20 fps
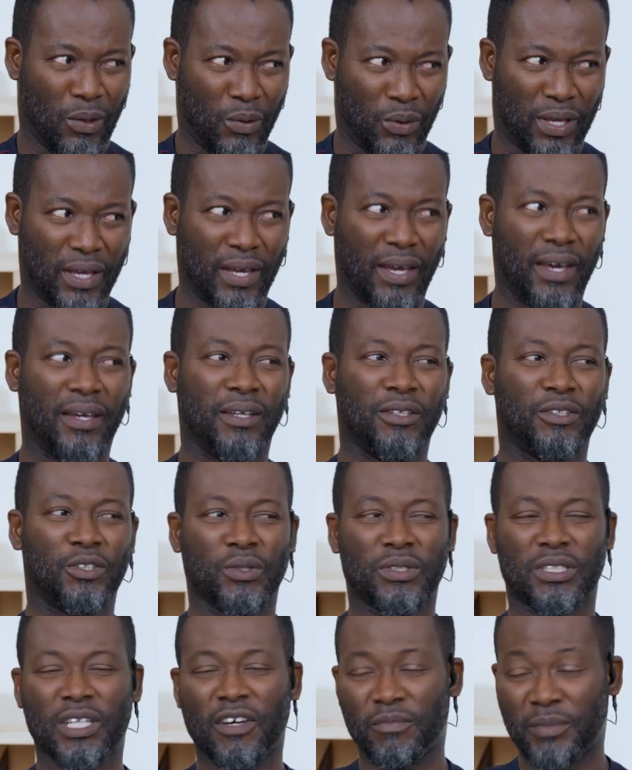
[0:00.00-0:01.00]
Okay,
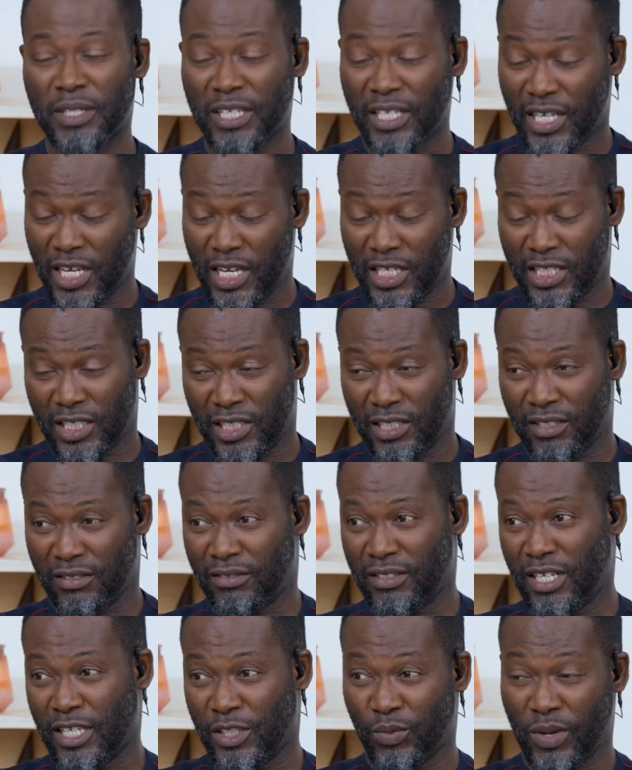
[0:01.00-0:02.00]
so self-medication,
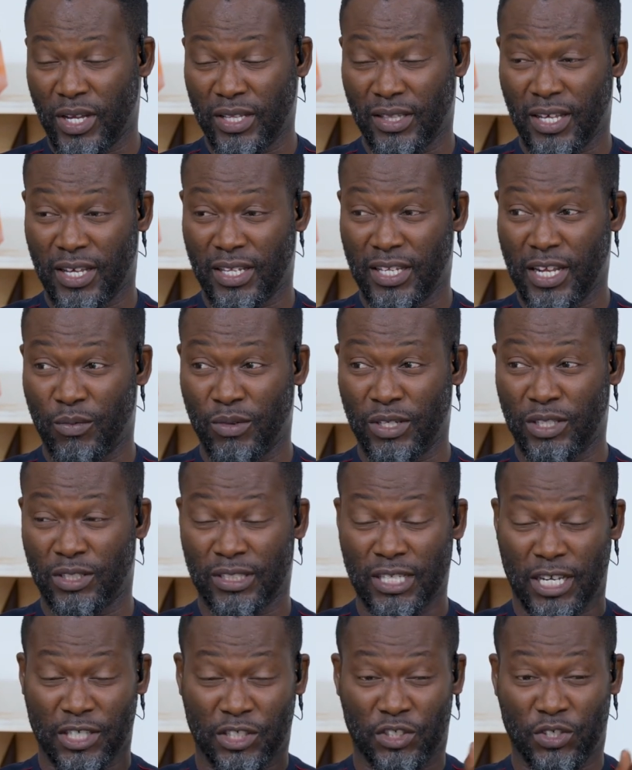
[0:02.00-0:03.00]
that's one thing that we
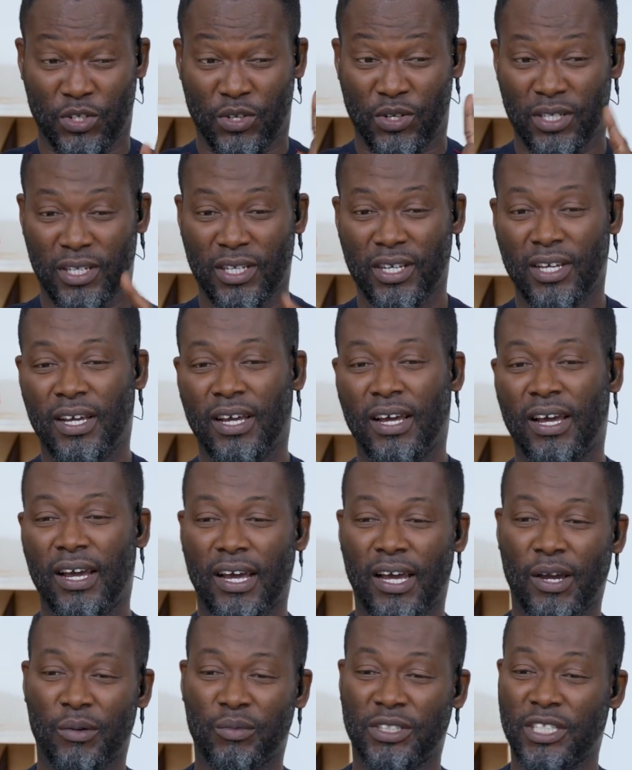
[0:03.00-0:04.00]
touched on.
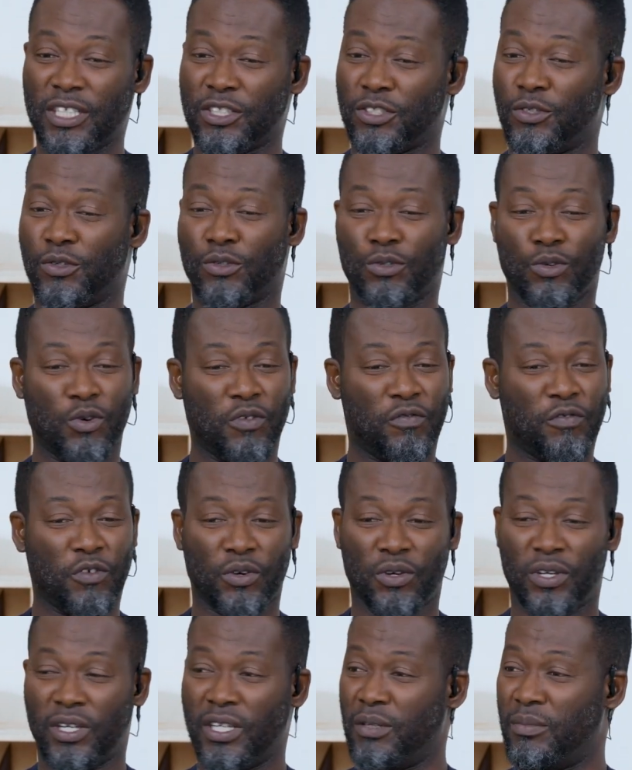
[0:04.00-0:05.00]
We just don't go
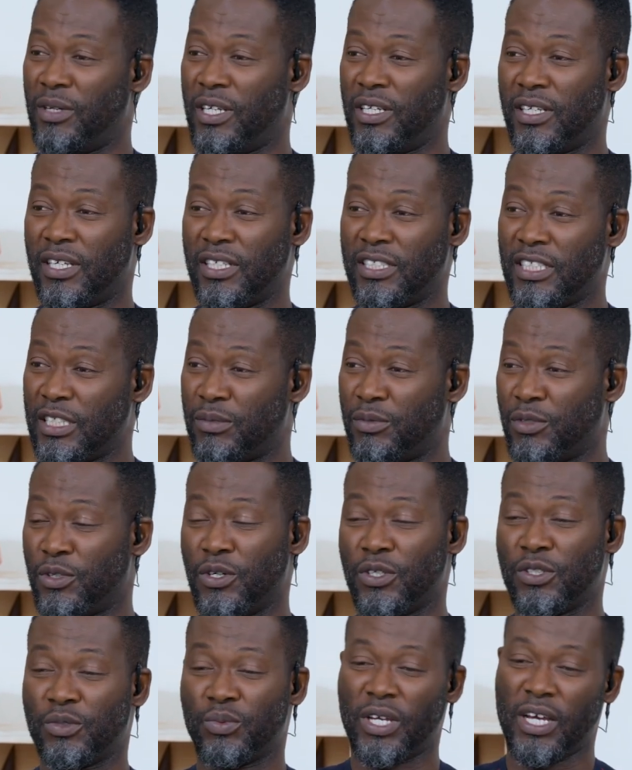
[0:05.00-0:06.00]
for any medication just
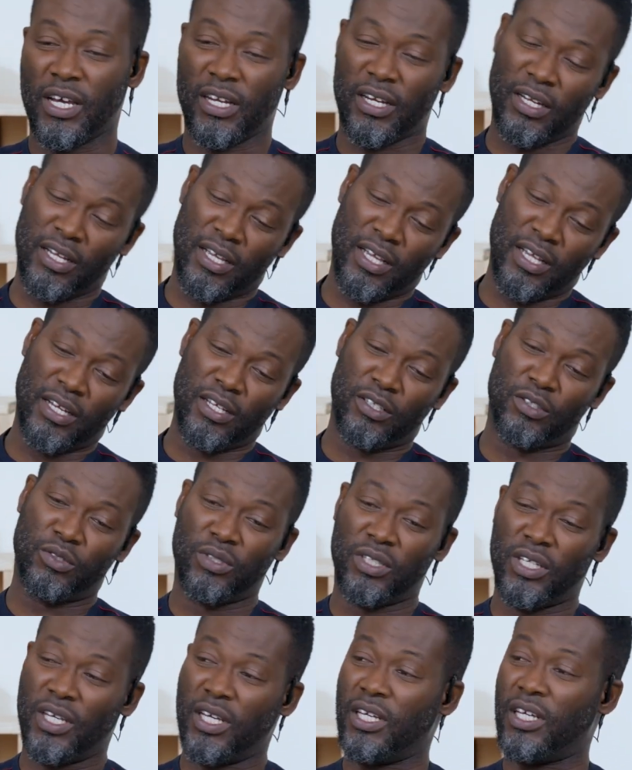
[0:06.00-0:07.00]
because we had a headache
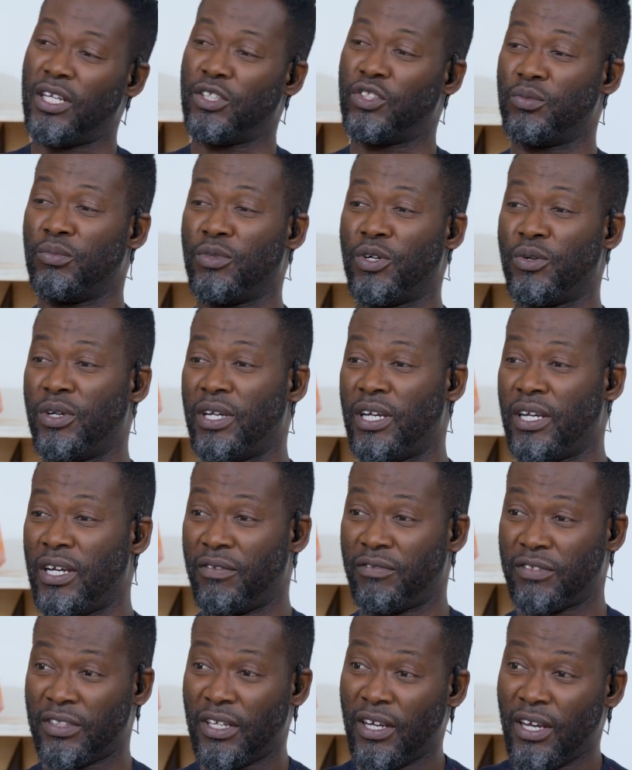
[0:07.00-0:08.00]
today and tomorrow we
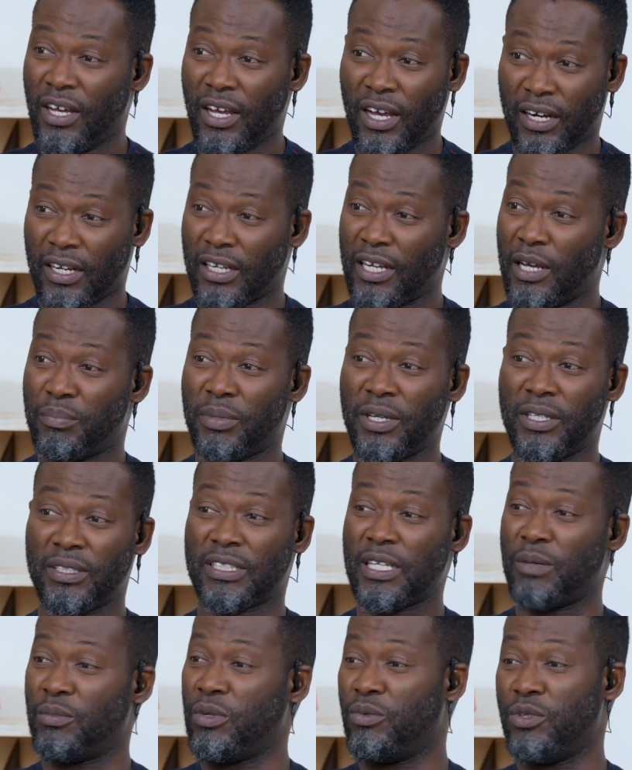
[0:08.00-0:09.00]
have another pain
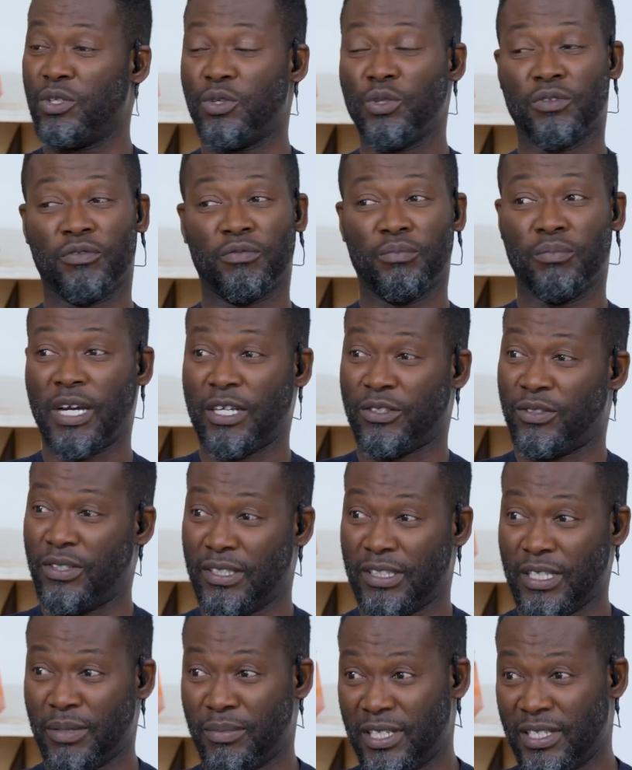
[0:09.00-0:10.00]
somewhere. We go back to the
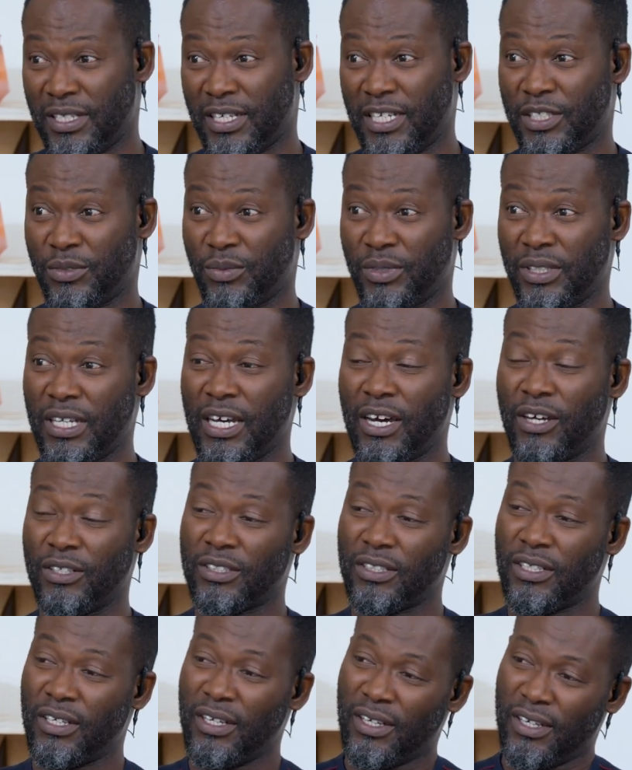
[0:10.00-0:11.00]
same medication
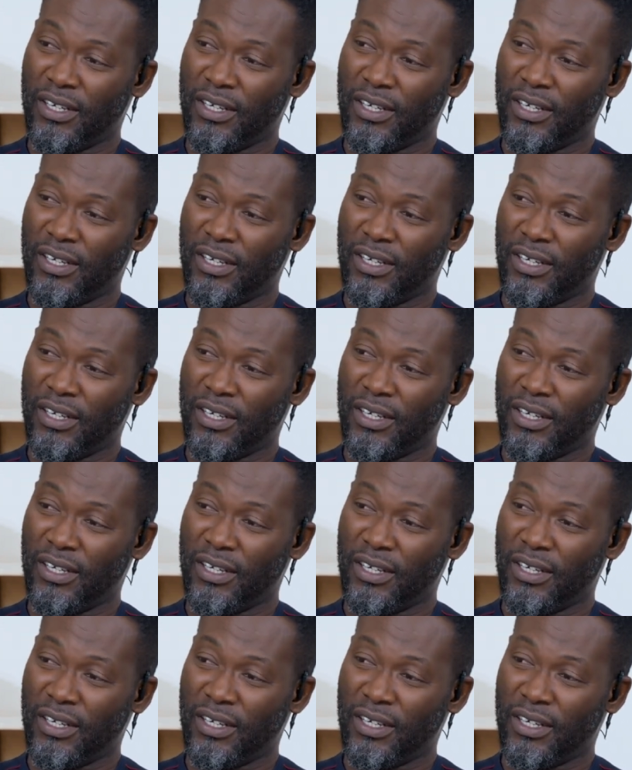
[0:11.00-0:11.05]
without,